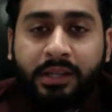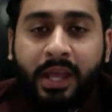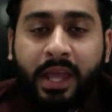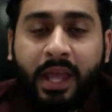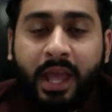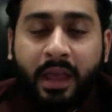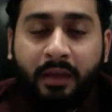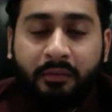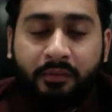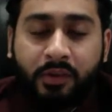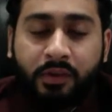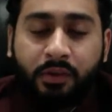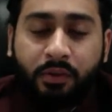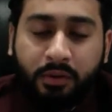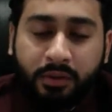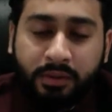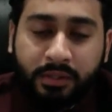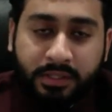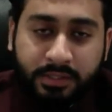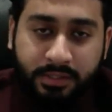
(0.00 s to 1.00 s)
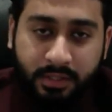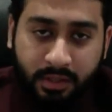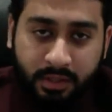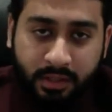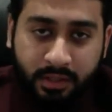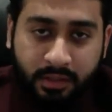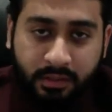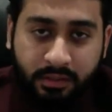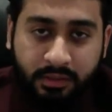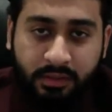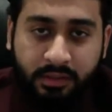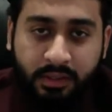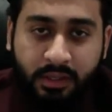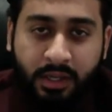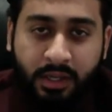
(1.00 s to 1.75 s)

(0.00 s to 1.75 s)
a heaven on this earth.